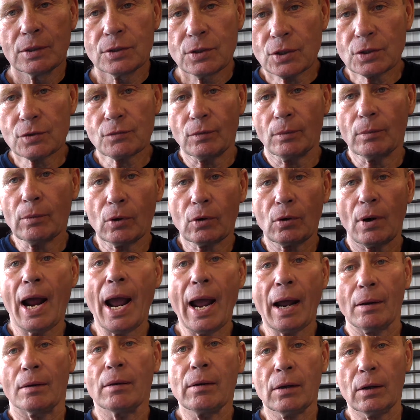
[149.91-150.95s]
just from
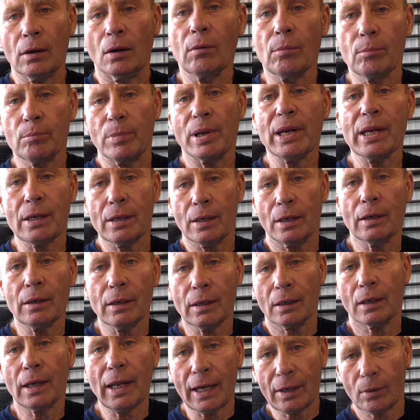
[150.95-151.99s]
beating
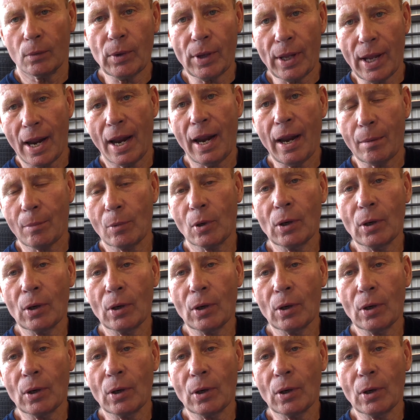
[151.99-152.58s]
it, like with a hammer.